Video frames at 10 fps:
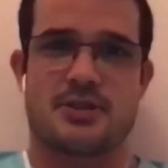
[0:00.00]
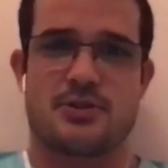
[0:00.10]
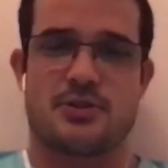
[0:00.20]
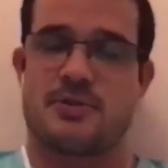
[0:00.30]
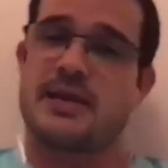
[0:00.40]
But
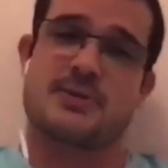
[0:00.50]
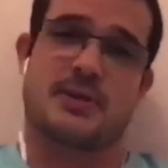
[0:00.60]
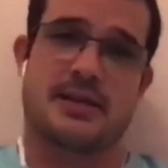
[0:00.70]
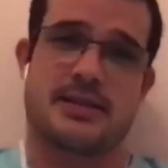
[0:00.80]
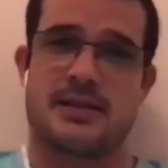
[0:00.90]
that's what I
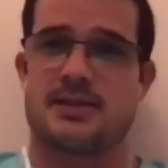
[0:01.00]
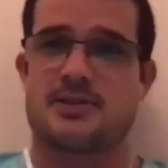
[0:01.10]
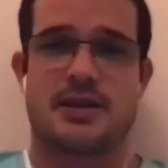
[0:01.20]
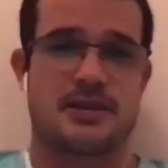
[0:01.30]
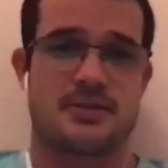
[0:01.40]
did. I tried
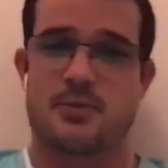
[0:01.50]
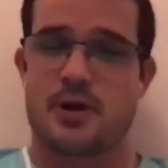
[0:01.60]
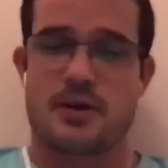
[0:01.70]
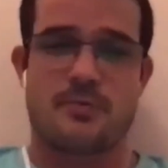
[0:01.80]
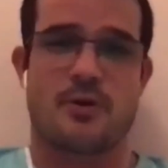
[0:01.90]
to work
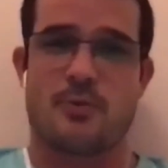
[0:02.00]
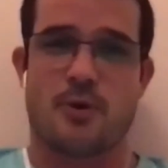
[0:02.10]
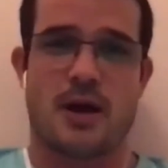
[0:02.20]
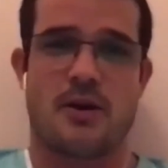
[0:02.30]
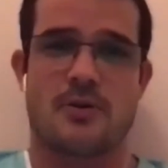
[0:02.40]
more and more
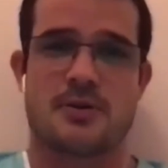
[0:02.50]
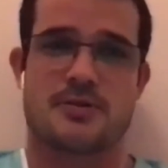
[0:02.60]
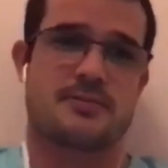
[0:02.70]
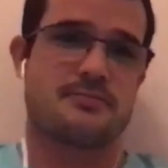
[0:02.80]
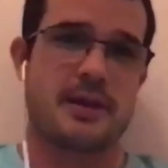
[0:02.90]
hours,
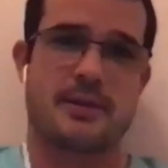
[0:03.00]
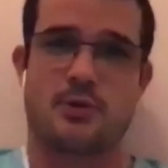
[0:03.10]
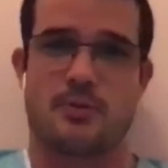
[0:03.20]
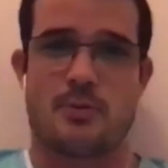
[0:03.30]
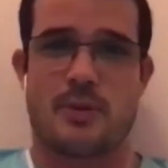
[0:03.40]
make more and more
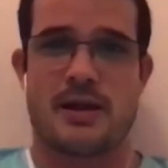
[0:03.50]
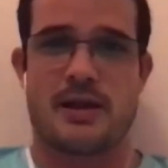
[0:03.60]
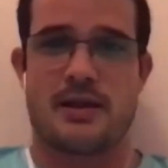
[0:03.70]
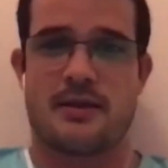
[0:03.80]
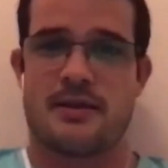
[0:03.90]
money,
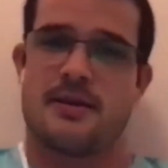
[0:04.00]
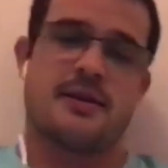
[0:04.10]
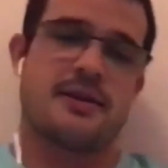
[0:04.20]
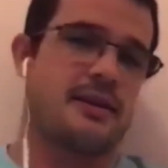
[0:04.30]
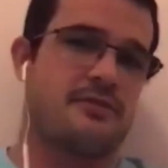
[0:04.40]

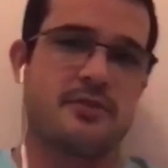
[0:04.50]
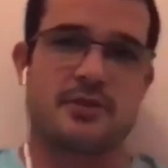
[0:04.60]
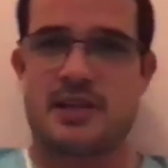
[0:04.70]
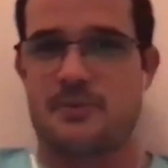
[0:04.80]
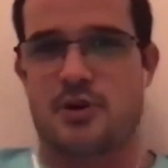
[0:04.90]
get full-time
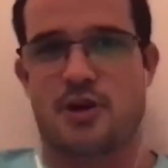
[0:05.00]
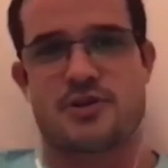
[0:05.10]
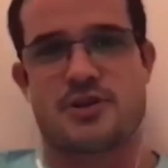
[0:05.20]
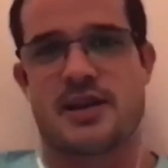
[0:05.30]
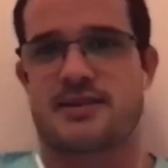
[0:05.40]

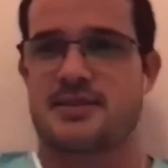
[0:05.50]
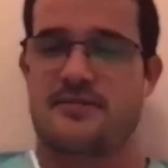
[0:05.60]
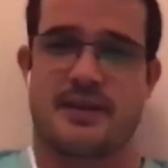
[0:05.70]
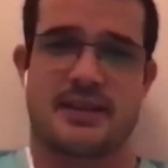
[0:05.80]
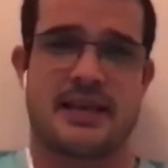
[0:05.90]
contracts, stuff like
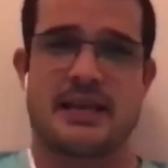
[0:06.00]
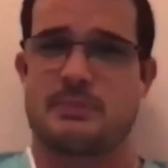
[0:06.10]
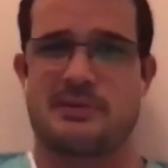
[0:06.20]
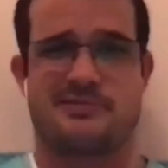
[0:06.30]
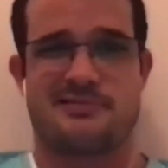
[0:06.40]
that. But
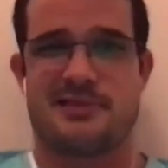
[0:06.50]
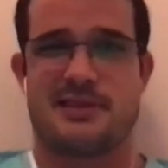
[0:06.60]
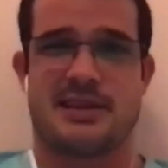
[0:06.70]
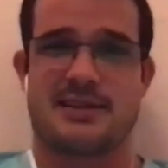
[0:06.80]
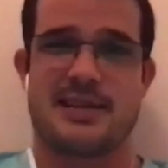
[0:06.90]
at
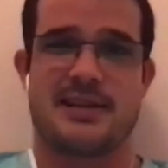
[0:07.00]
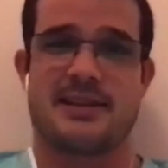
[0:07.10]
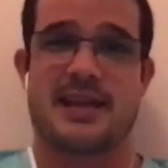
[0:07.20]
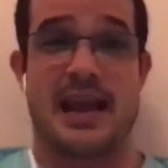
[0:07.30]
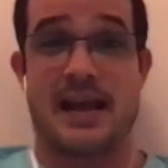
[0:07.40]
the end of the day,
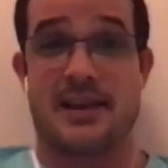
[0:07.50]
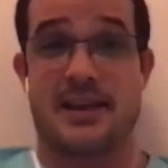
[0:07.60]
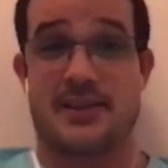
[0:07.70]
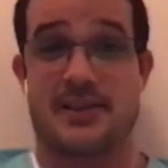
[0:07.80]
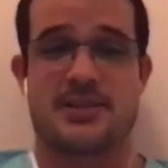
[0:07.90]
like you
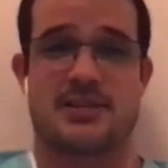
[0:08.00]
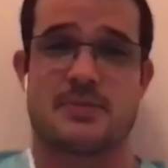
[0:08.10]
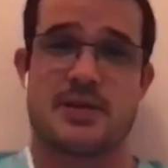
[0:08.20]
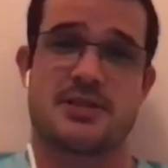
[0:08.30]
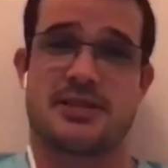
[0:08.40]
actually just
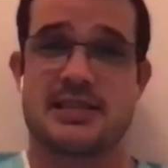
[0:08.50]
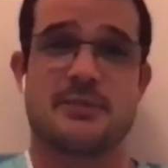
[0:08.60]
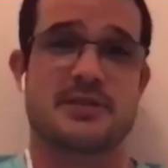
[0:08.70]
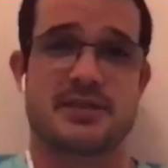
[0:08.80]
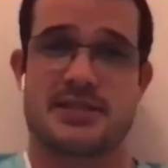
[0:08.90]
mentioned, it's
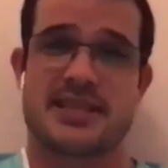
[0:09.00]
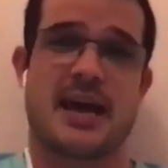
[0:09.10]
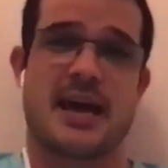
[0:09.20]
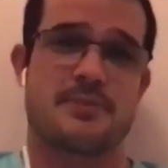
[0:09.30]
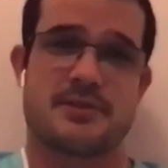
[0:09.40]
limited, it's
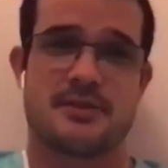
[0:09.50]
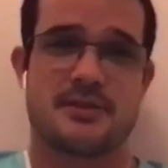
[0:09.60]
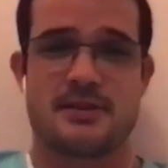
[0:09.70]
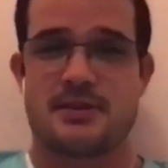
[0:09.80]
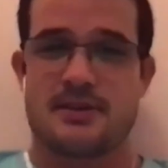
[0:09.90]
capped.
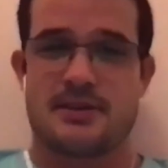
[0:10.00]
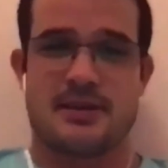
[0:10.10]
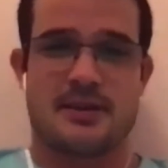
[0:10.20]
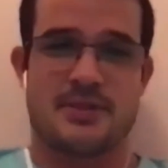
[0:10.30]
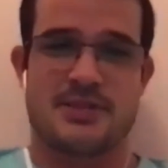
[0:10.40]

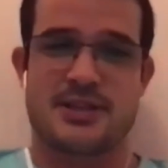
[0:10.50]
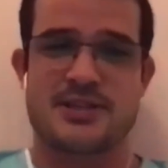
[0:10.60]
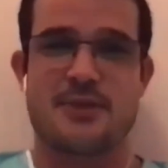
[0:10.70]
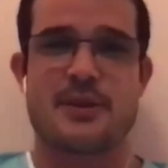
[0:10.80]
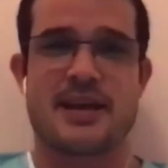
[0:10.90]
There's only so
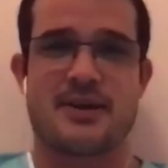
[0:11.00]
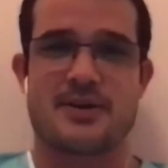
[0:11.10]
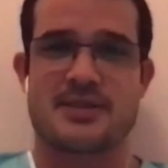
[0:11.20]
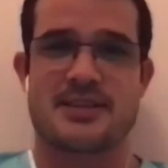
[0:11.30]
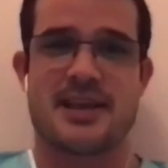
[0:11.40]
many hours in the
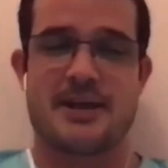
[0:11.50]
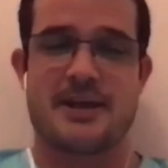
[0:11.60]
day.